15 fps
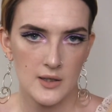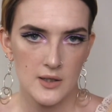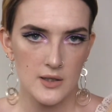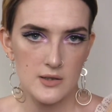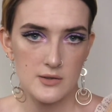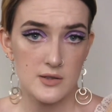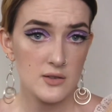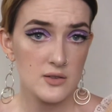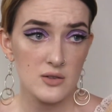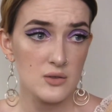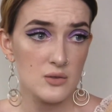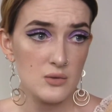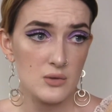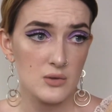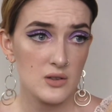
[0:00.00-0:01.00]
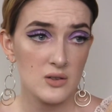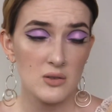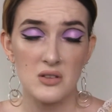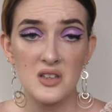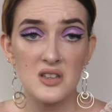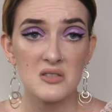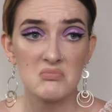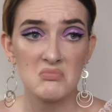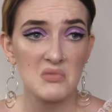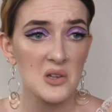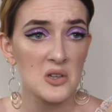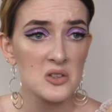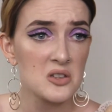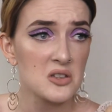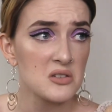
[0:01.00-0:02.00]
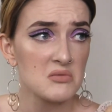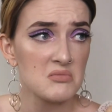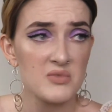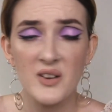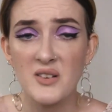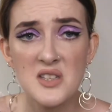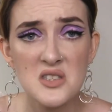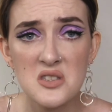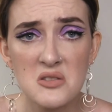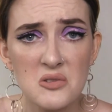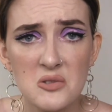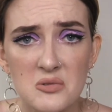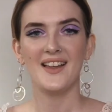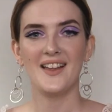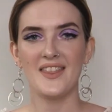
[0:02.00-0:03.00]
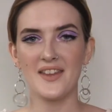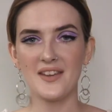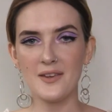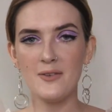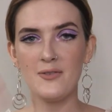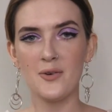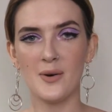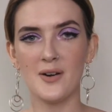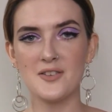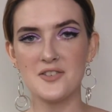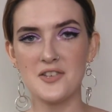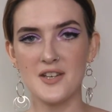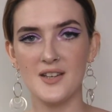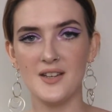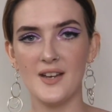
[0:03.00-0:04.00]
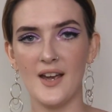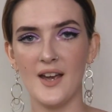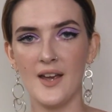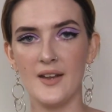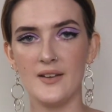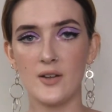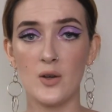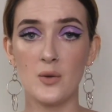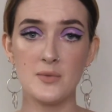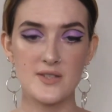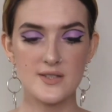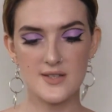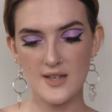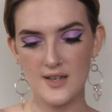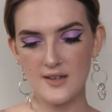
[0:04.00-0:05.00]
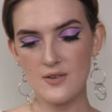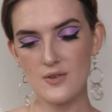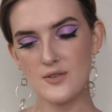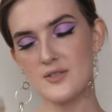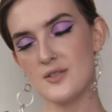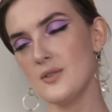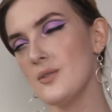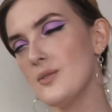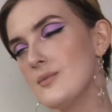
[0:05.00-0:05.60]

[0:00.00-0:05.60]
to do another look very soon. Thank you for watching and hope to see you soon.